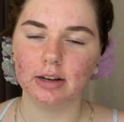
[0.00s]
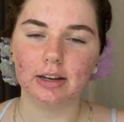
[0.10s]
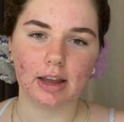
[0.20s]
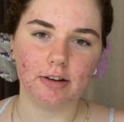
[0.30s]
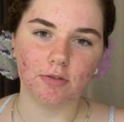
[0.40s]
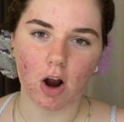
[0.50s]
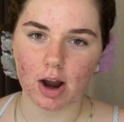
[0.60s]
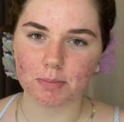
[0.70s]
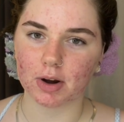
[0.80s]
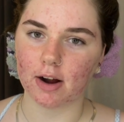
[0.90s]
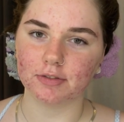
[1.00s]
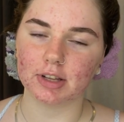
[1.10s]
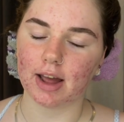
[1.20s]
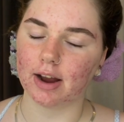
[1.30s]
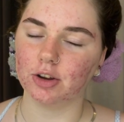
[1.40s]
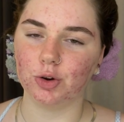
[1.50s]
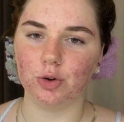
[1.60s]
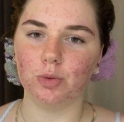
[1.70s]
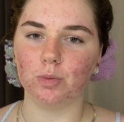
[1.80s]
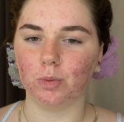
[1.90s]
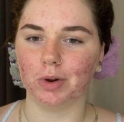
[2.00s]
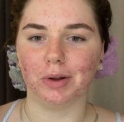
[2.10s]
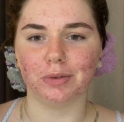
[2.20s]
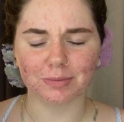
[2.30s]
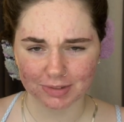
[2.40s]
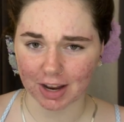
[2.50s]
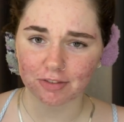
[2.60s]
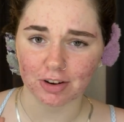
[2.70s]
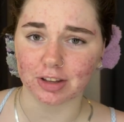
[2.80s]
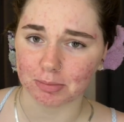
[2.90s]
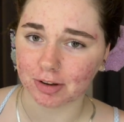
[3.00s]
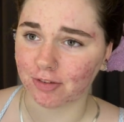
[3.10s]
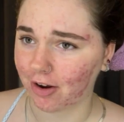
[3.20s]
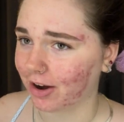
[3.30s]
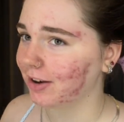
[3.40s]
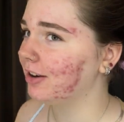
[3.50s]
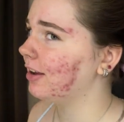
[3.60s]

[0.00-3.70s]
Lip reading: it right, but after that you will definitely be fine.